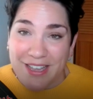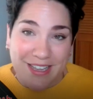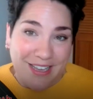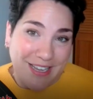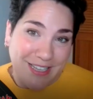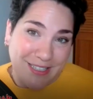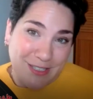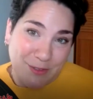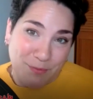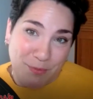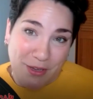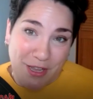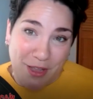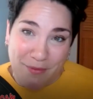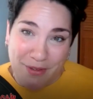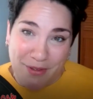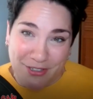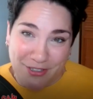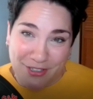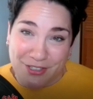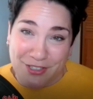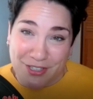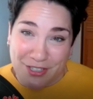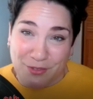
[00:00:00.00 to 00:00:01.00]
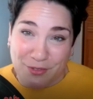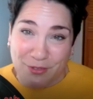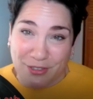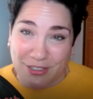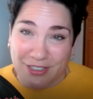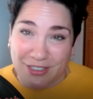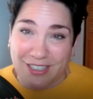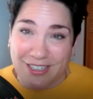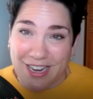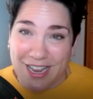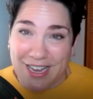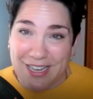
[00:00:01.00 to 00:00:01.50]
it's becoming just this
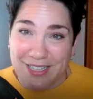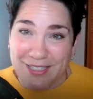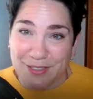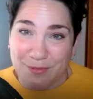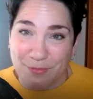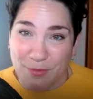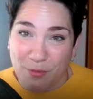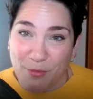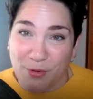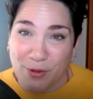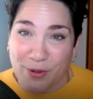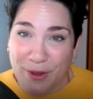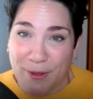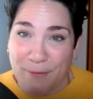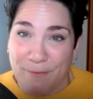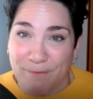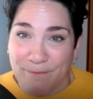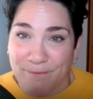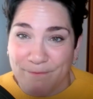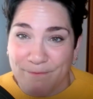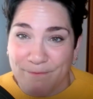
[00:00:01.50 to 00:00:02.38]
really nice memoriam.